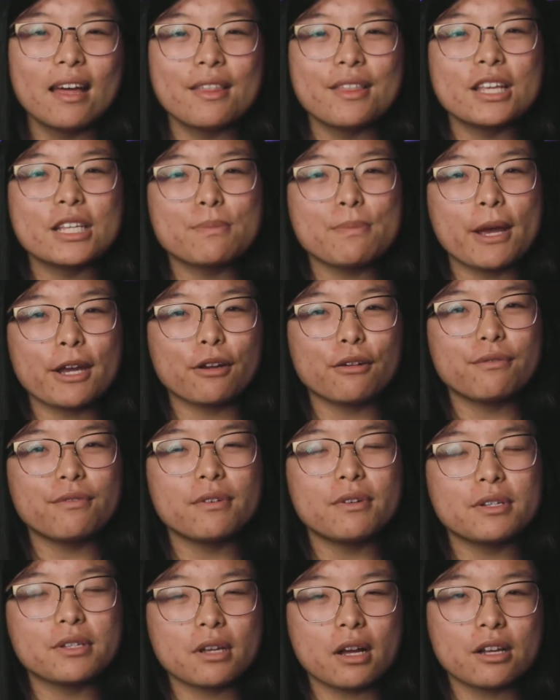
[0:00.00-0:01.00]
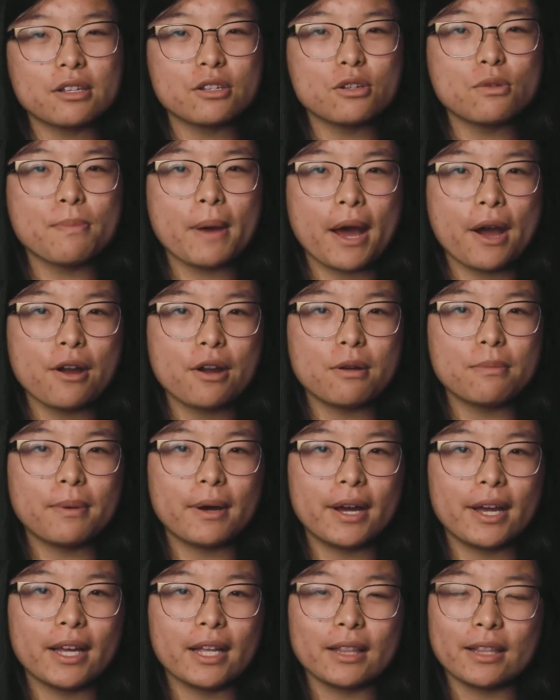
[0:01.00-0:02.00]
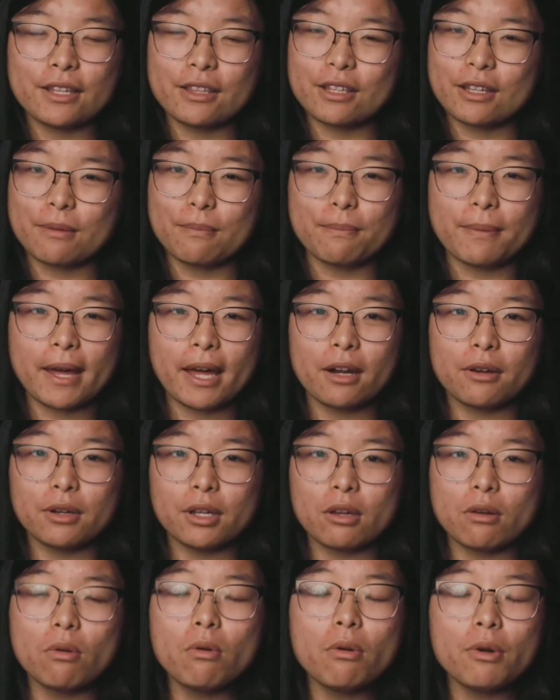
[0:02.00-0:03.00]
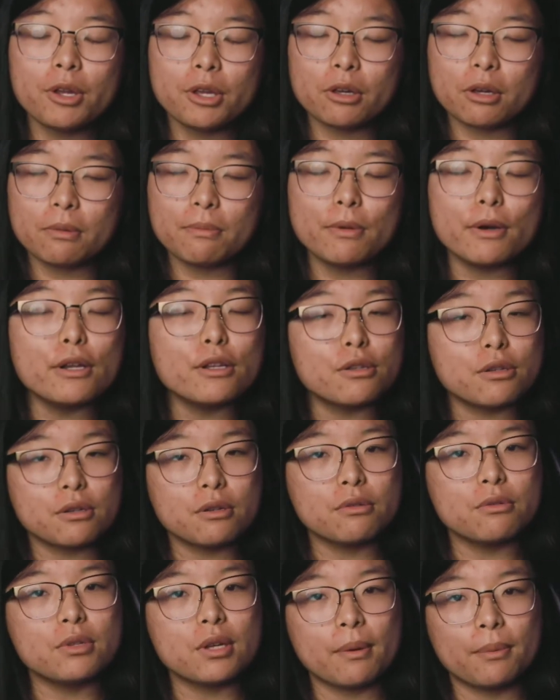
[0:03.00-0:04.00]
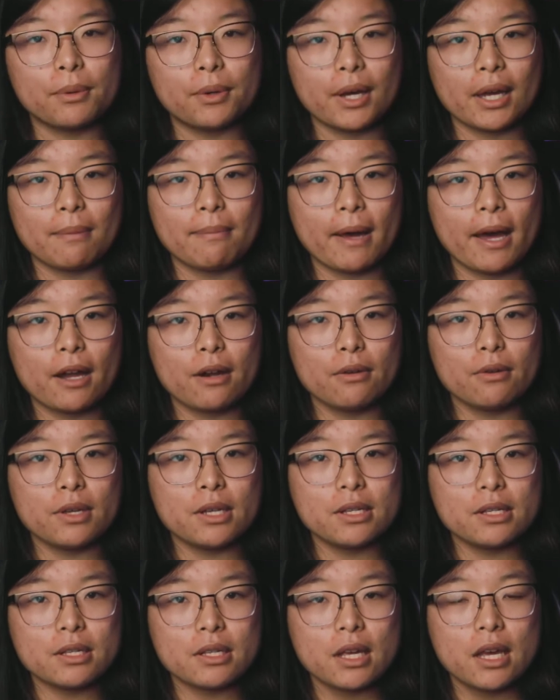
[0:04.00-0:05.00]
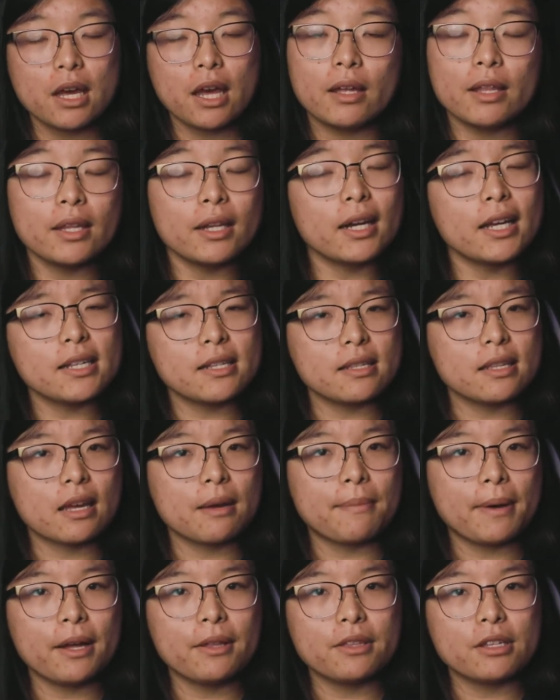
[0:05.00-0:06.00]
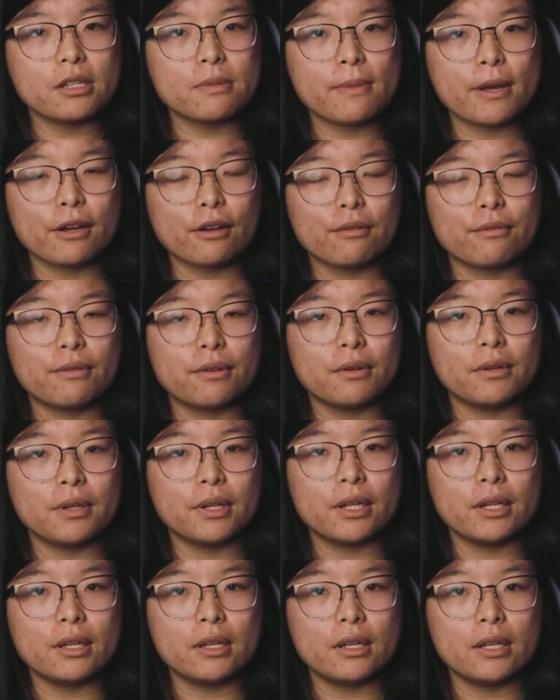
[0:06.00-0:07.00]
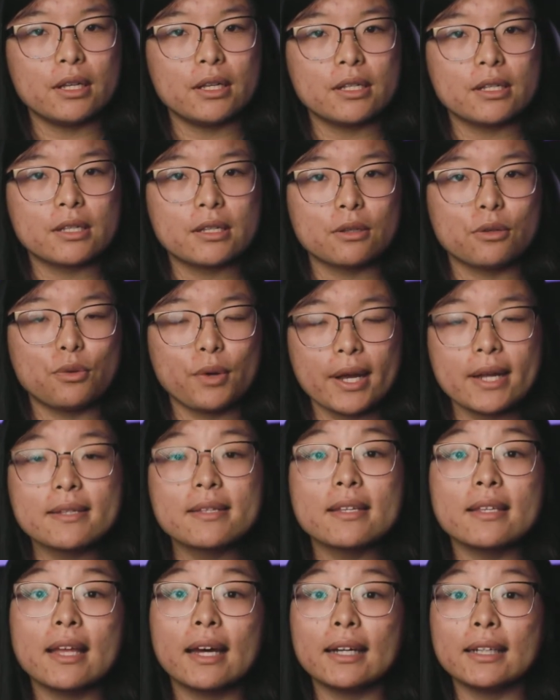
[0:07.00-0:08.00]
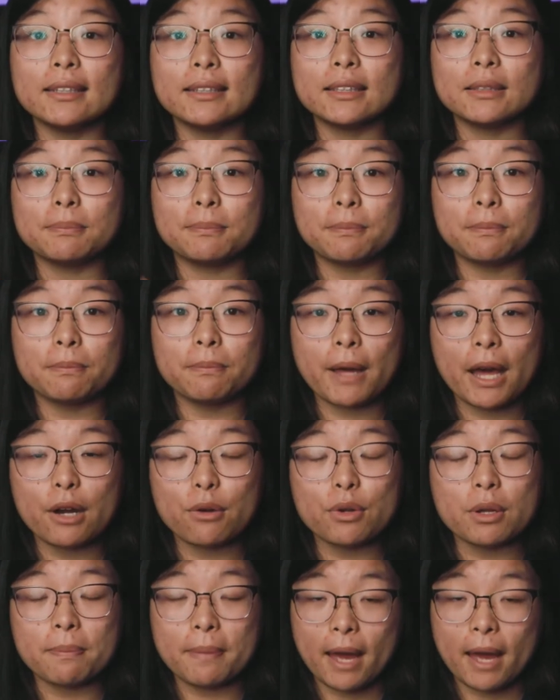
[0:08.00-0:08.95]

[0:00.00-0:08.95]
This microphone is also powered by a lithium battery, or you can put two AA batteries. And the nice thing about this microphone is, granted that it is battery